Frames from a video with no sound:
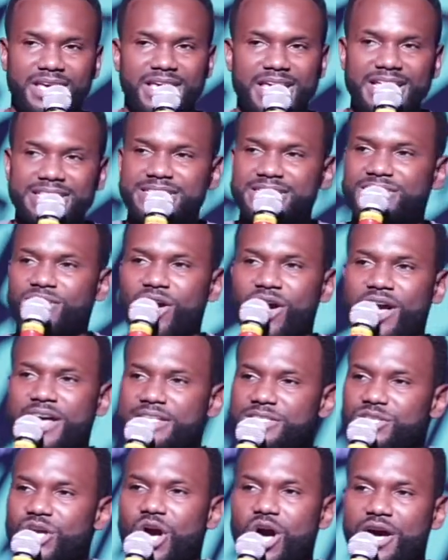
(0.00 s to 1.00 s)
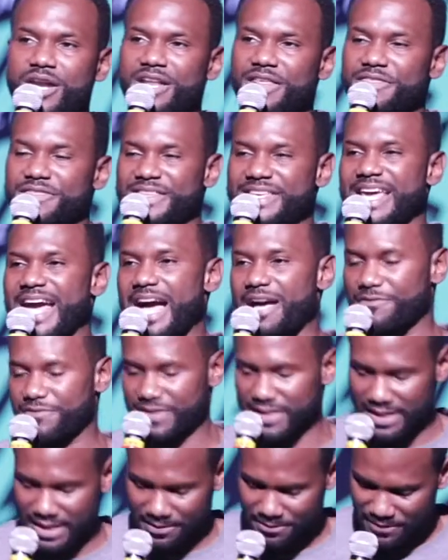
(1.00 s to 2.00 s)
it's, it's called a
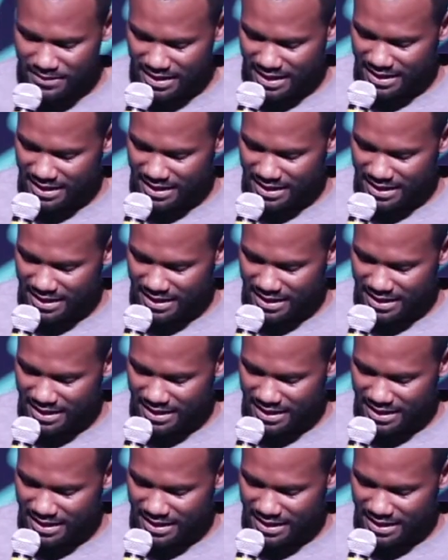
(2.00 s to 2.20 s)
theophany.